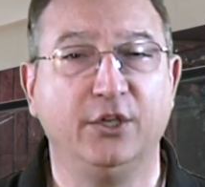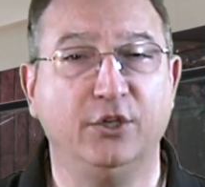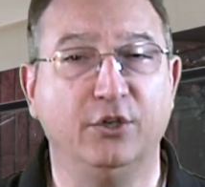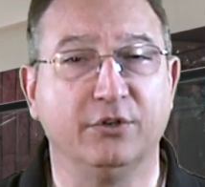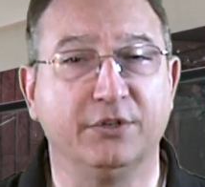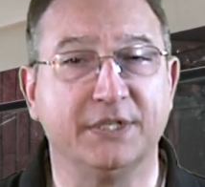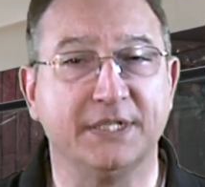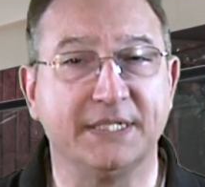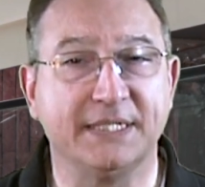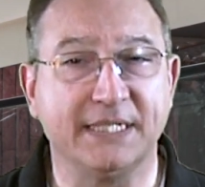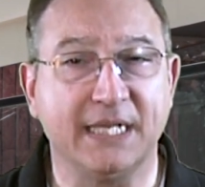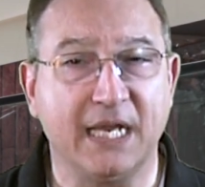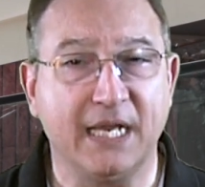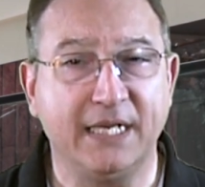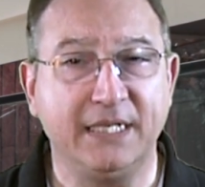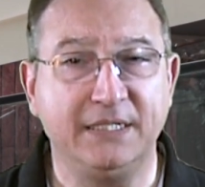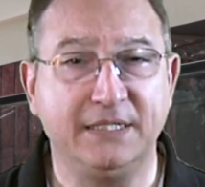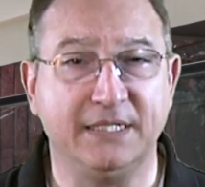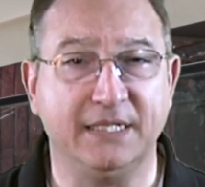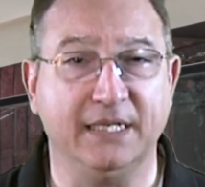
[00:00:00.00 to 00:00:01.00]
Your
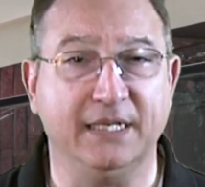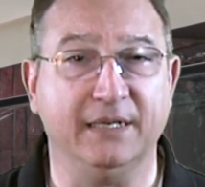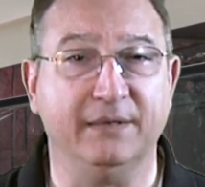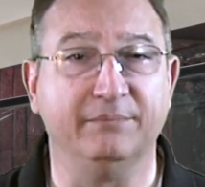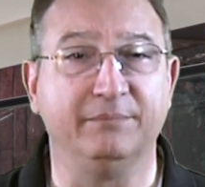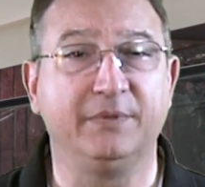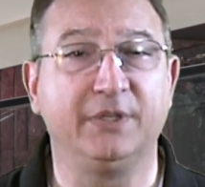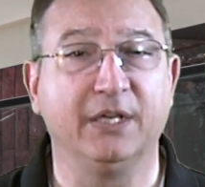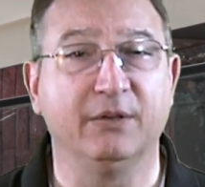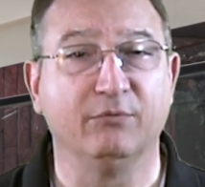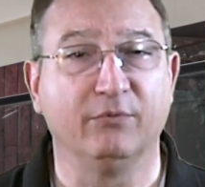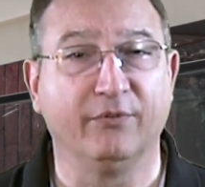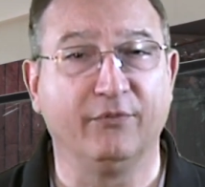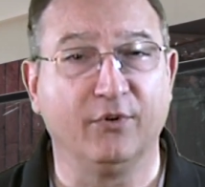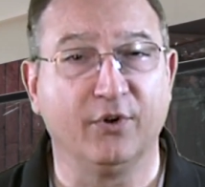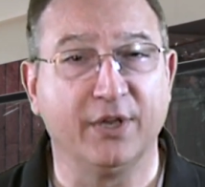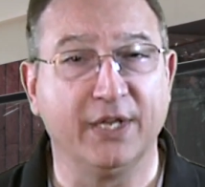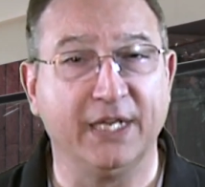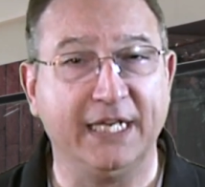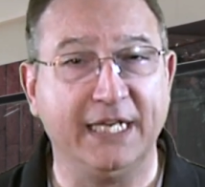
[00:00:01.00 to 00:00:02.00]
design team can
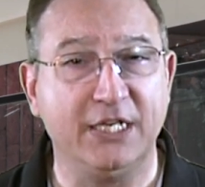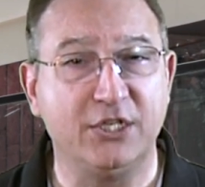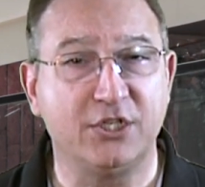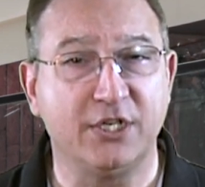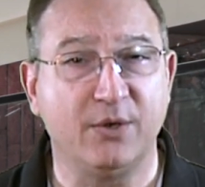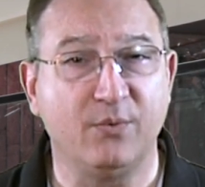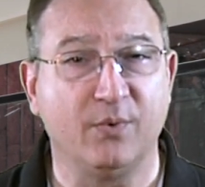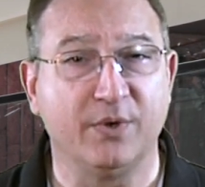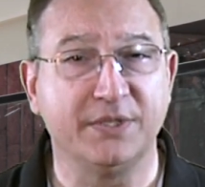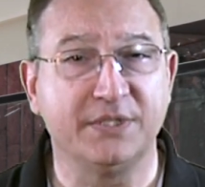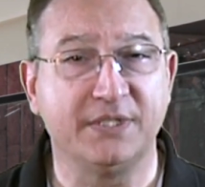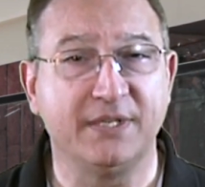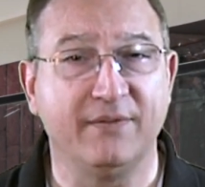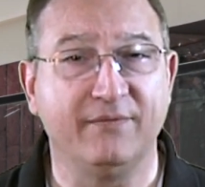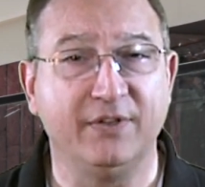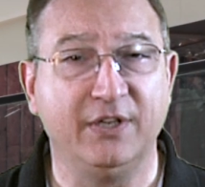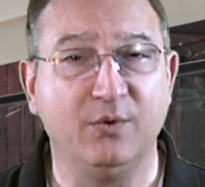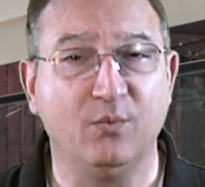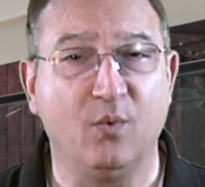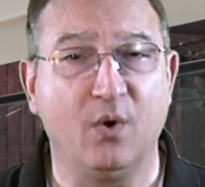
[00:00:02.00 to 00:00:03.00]
refer to
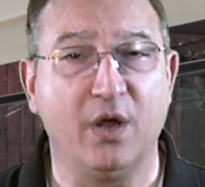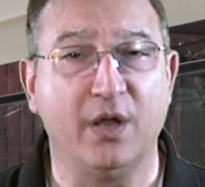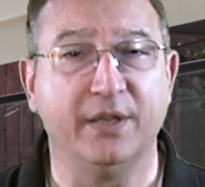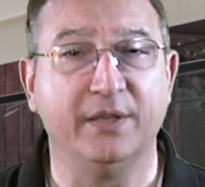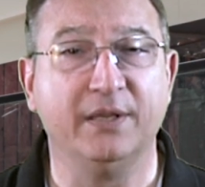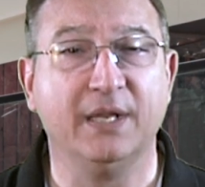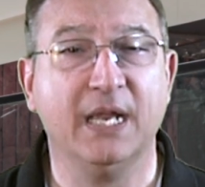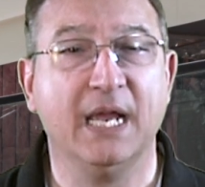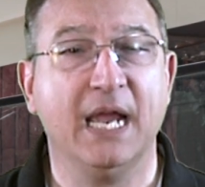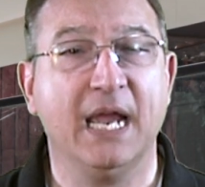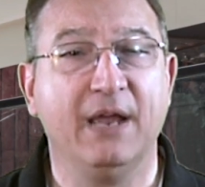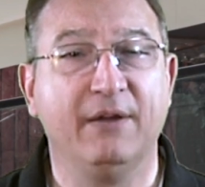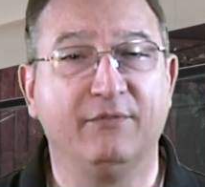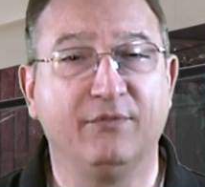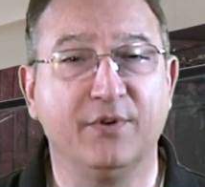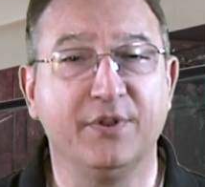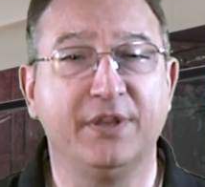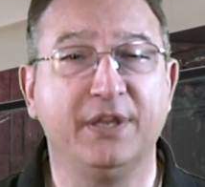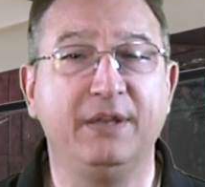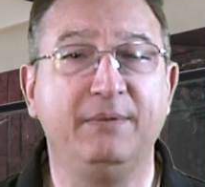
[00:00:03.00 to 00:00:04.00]
EJ171
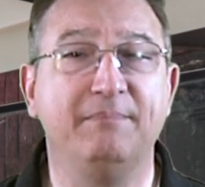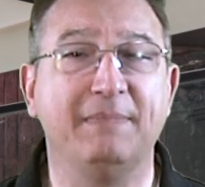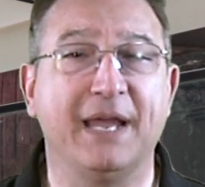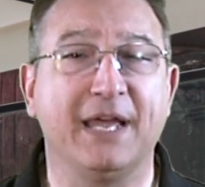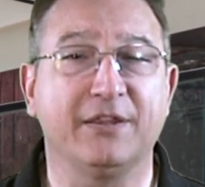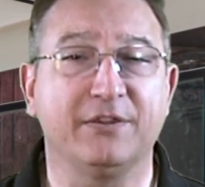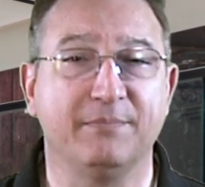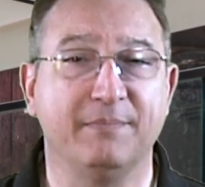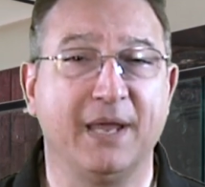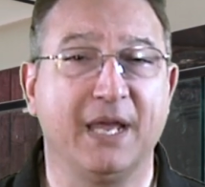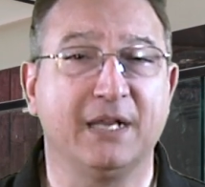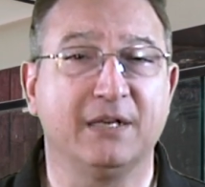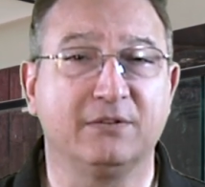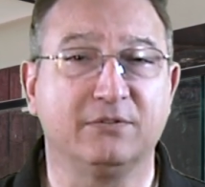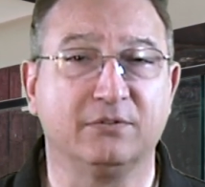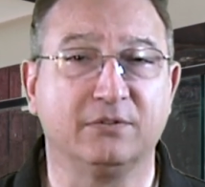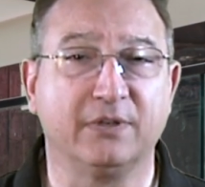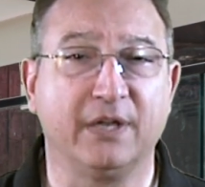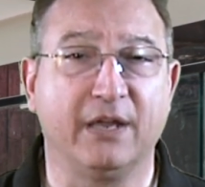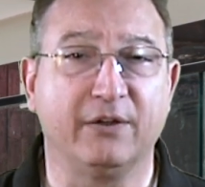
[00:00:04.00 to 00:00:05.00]
for the
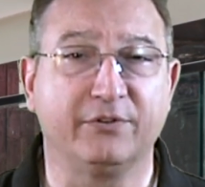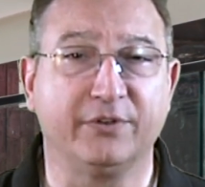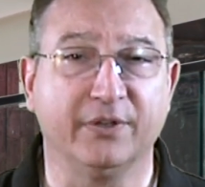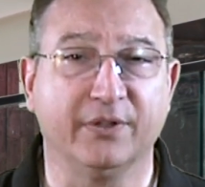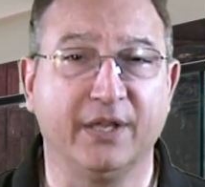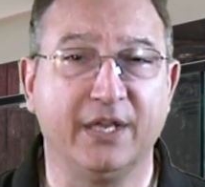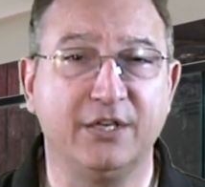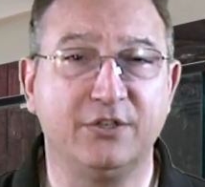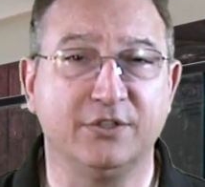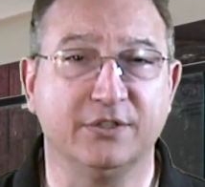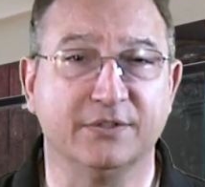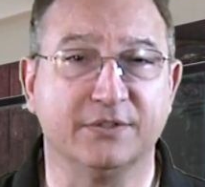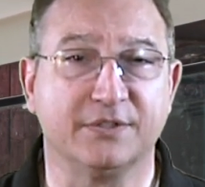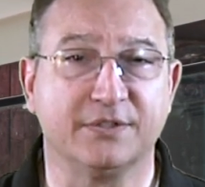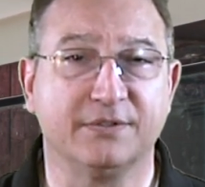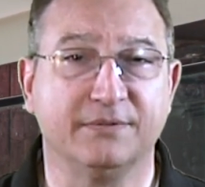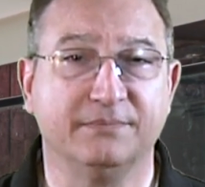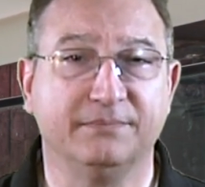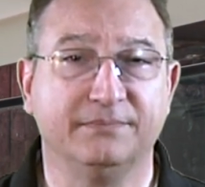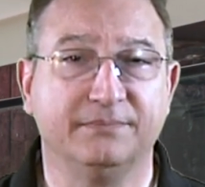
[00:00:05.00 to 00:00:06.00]
mathematical
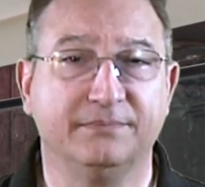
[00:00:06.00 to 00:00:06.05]
calculations.